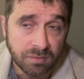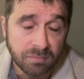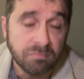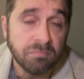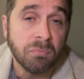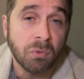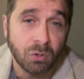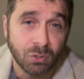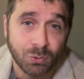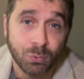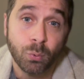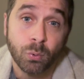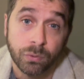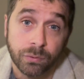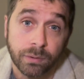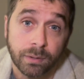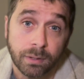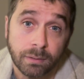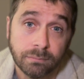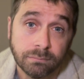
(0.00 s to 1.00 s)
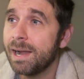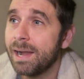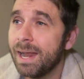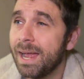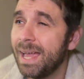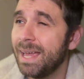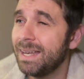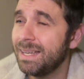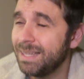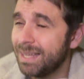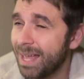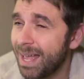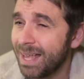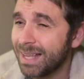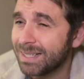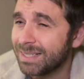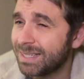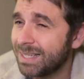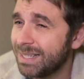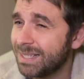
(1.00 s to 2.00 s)
most worthy. And
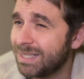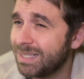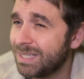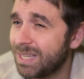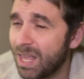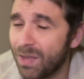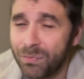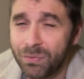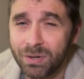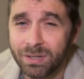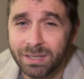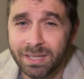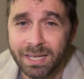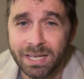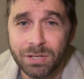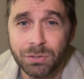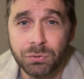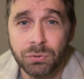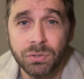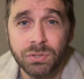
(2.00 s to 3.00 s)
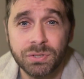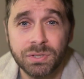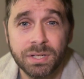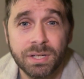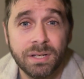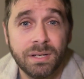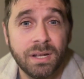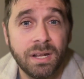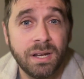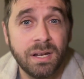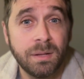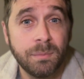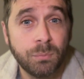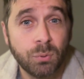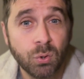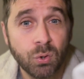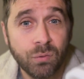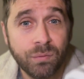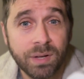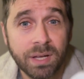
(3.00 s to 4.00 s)
yes, he's definitely interested in
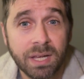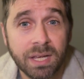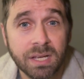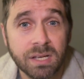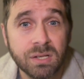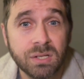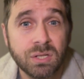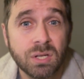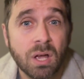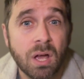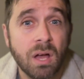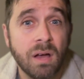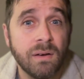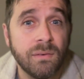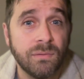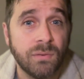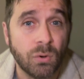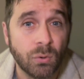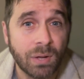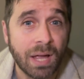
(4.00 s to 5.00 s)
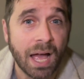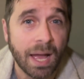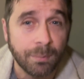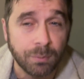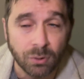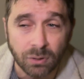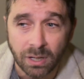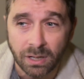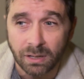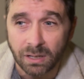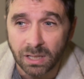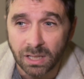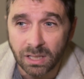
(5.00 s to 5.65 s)
improving his vocabulary.